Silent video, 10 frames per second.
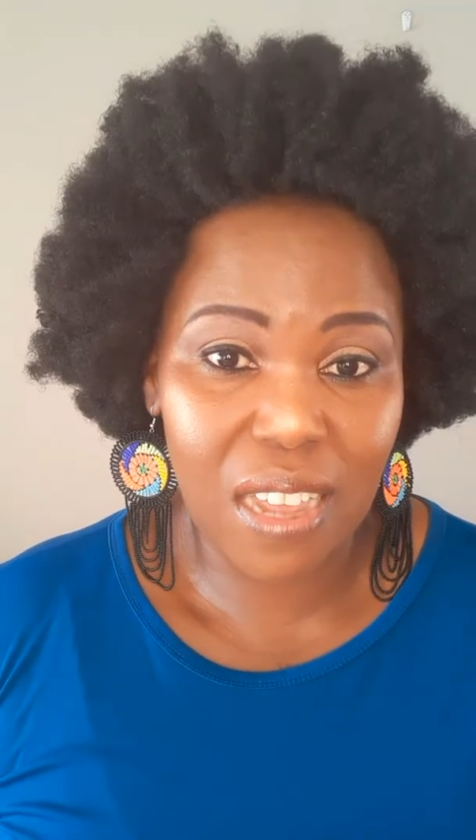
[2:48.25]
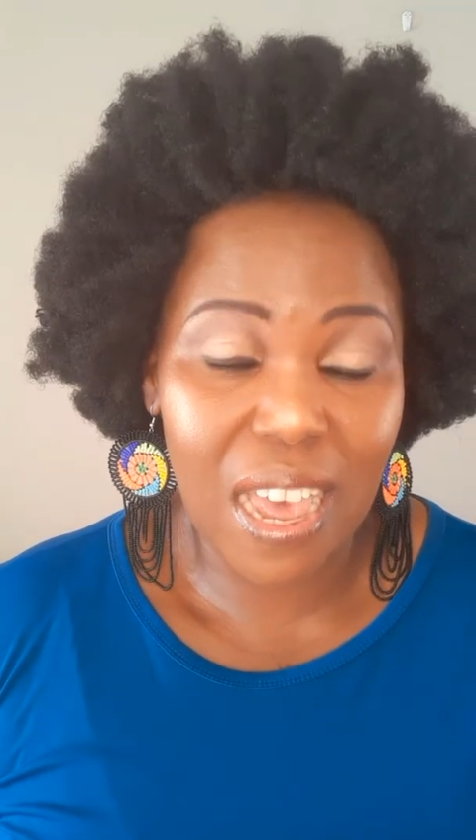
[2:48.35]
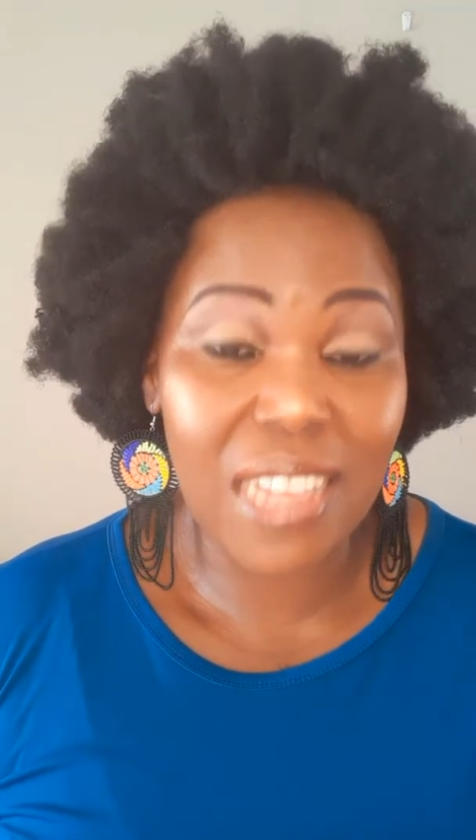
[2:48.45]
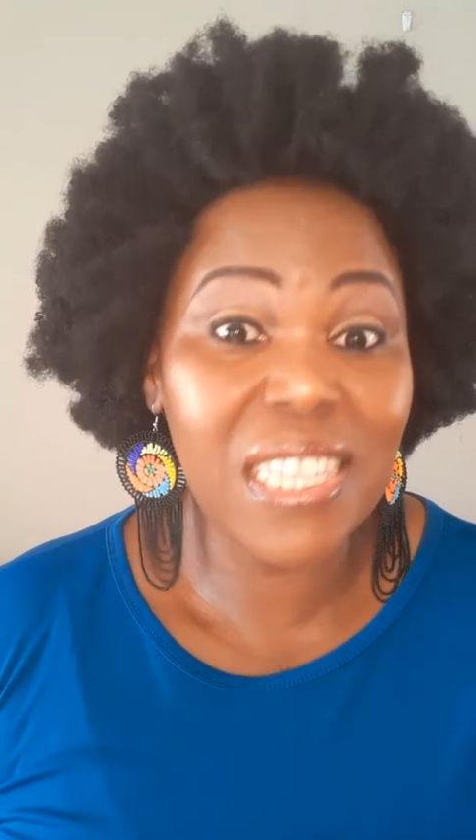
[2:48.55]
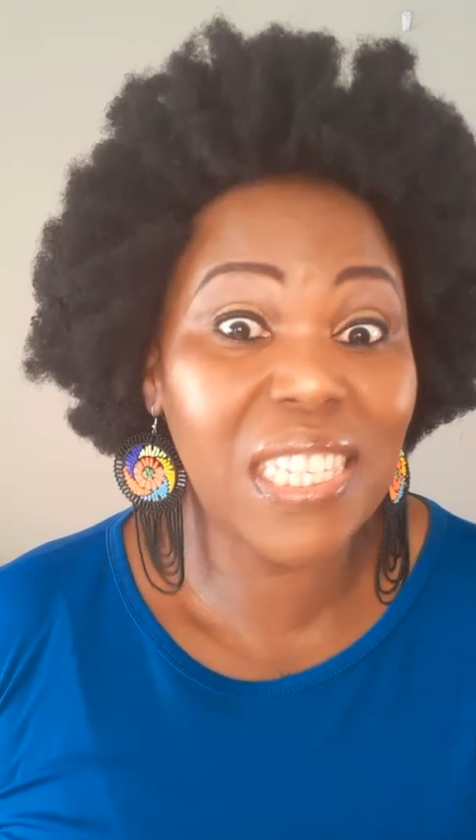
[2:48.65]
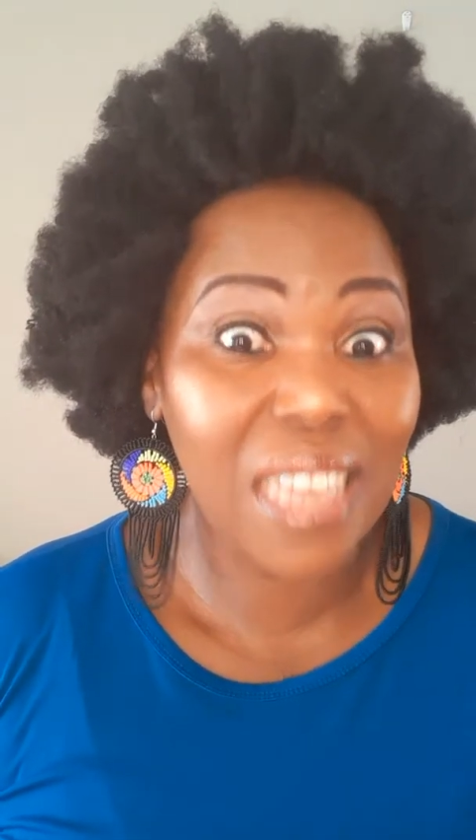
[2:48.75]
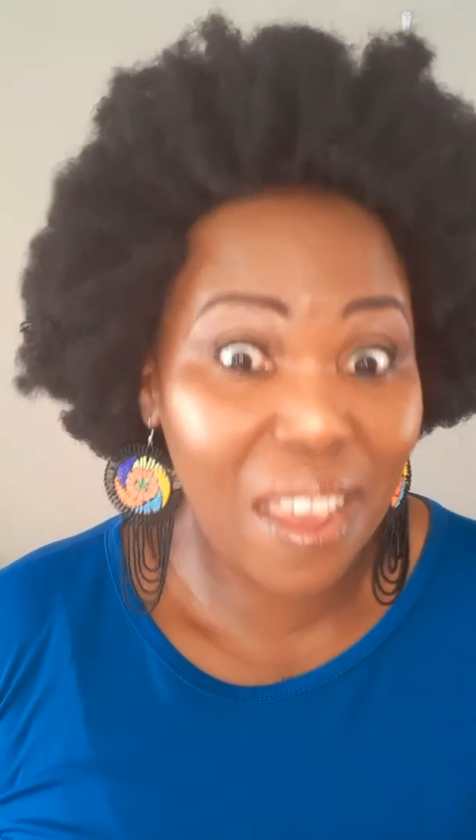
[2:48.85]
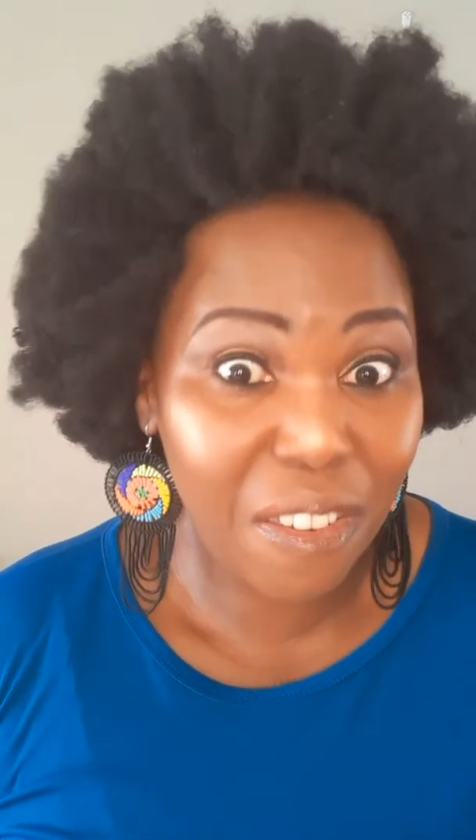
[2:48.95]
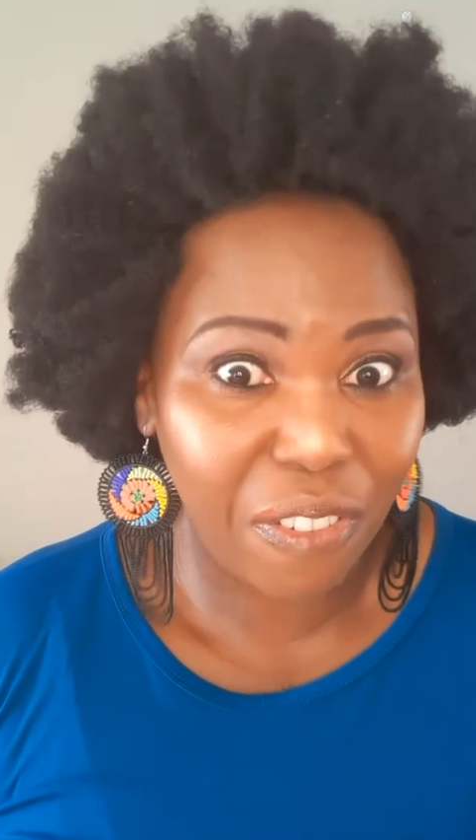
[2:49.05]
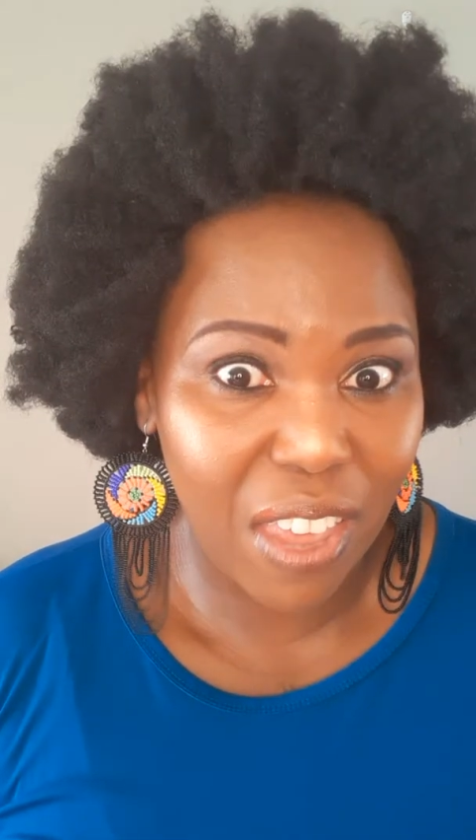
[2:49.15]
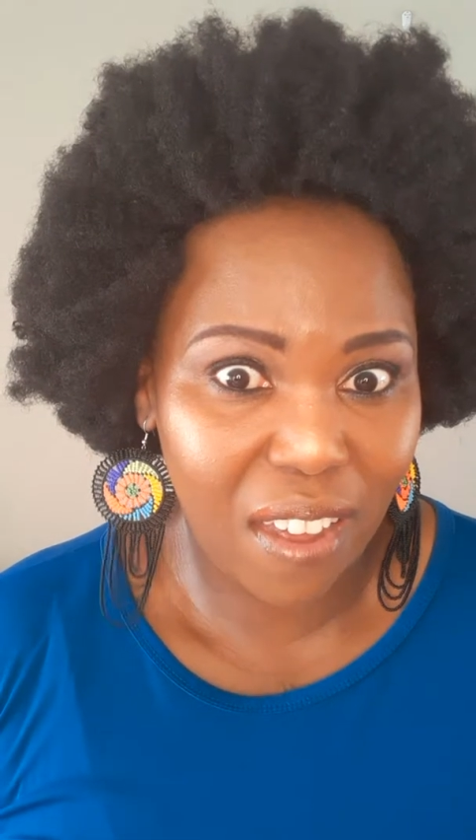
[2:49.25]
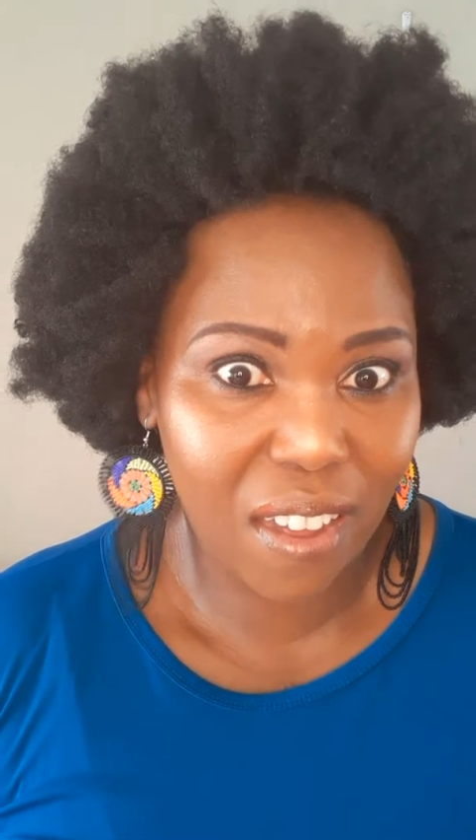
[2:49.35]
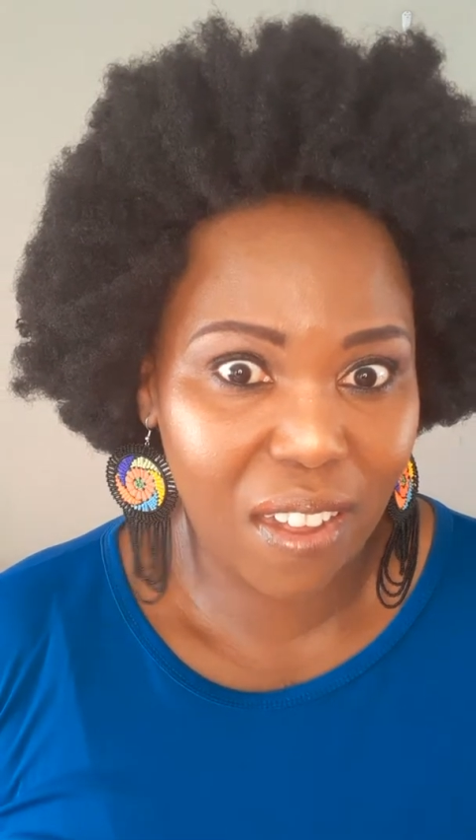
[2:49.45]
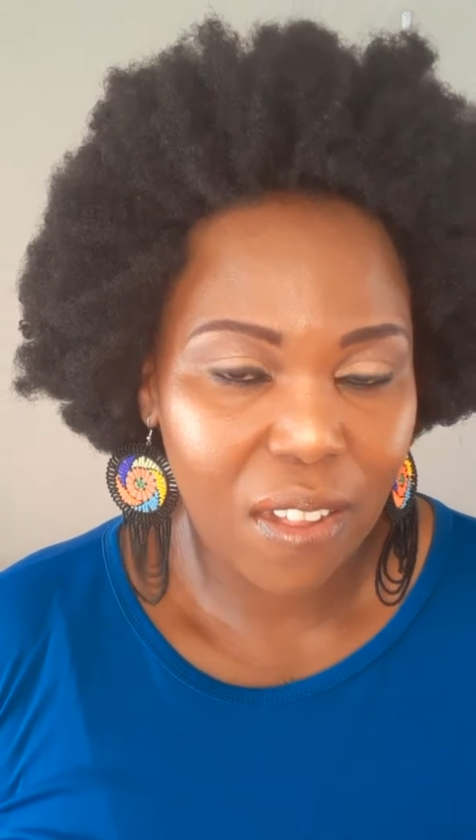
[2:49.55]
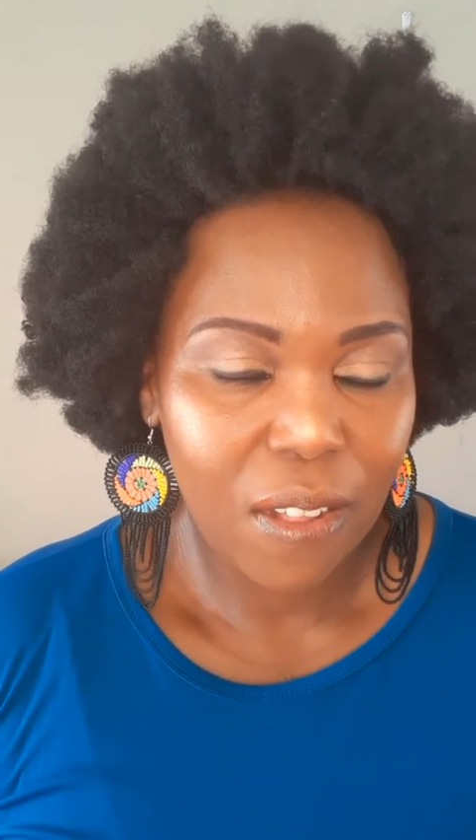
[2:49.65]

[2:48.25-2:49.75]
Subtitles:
and savior,